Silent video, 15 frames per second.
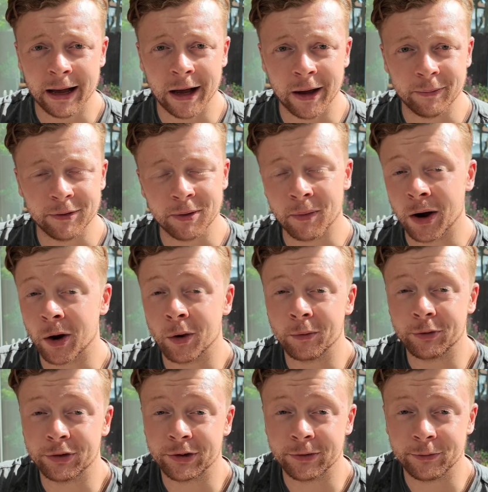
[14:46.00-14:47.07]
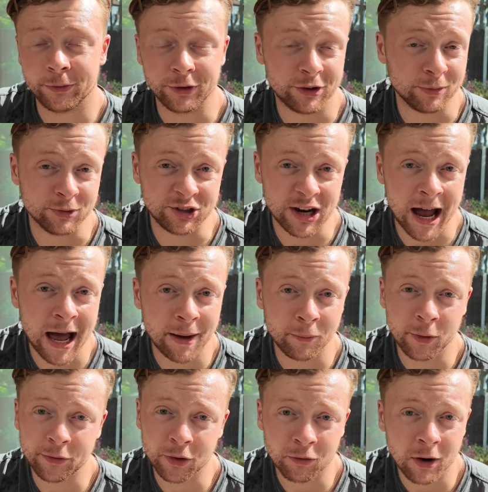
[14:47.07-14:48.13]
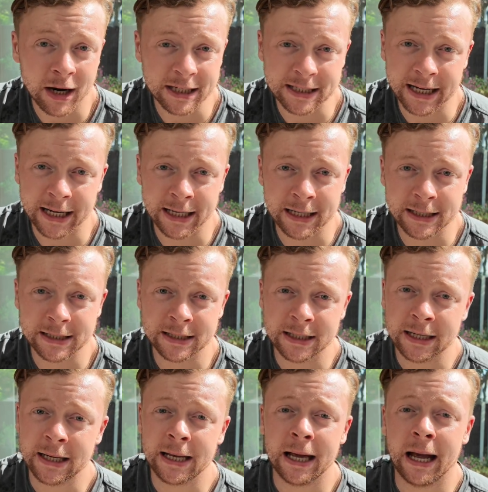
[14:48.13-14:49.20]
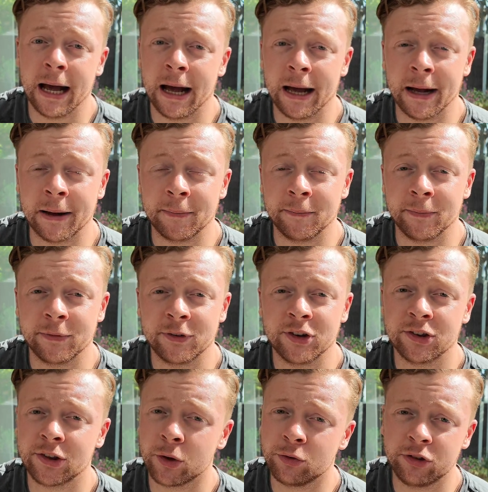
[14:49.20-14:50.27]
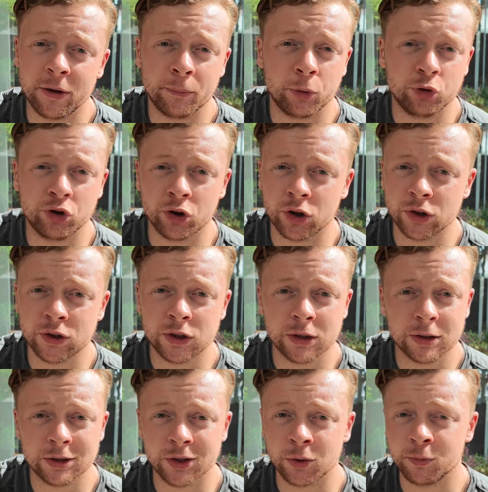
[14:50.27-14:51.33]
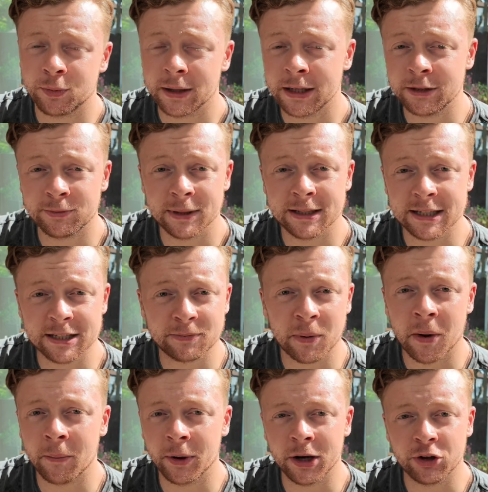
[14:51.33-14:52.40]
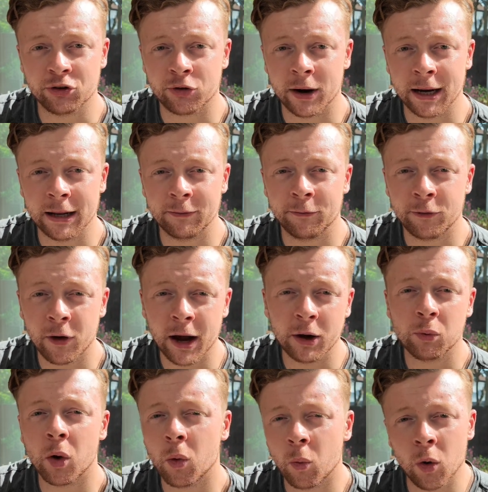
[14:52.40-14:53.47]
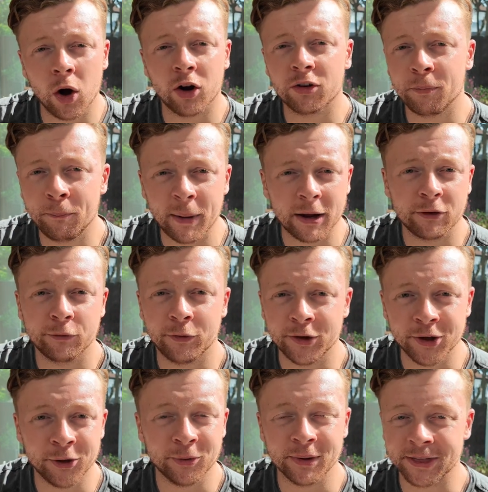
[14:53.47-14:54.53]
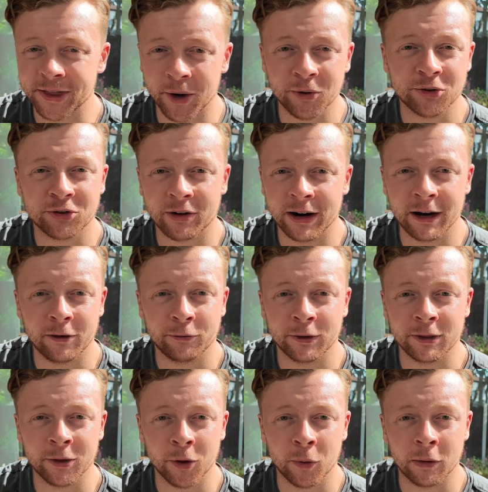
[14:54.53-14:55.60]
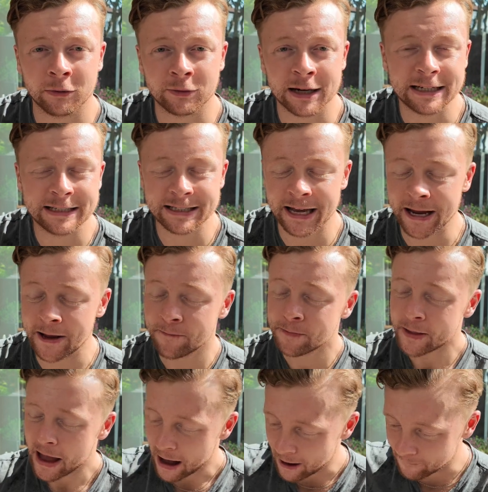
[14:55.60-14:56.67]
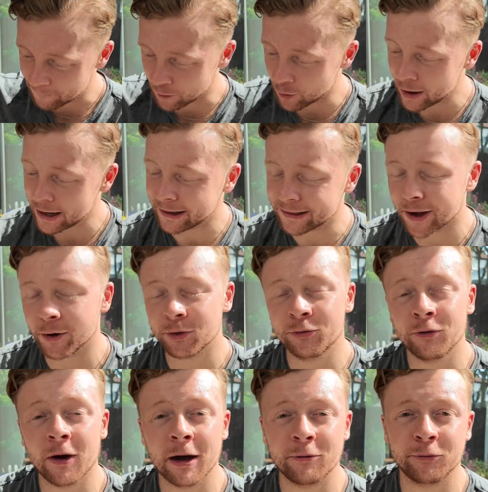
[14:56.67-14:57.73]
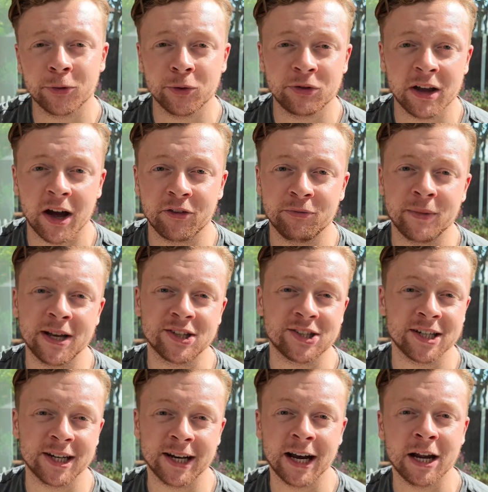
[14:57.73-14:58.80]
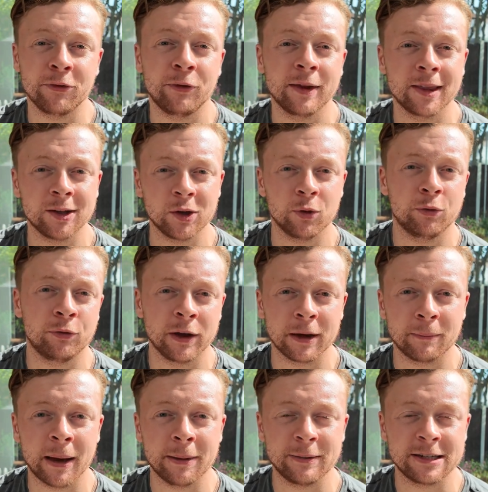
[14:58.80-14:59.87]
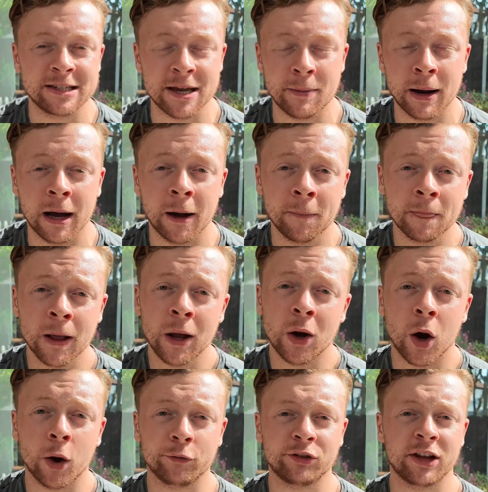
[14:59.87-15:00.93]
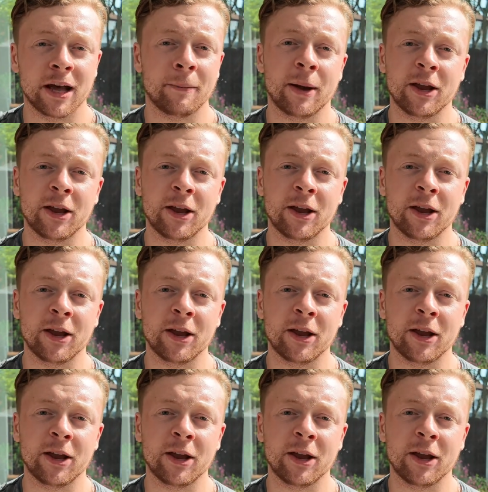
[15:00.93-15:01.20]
You might opt for some jam with the rice cakes. just those simple sugars. So please experiment in training, find what works best for you, and don't try nothing new on race day. Avoid those 5 foods that I've mentioned and anything that you think may be similar. Obviously I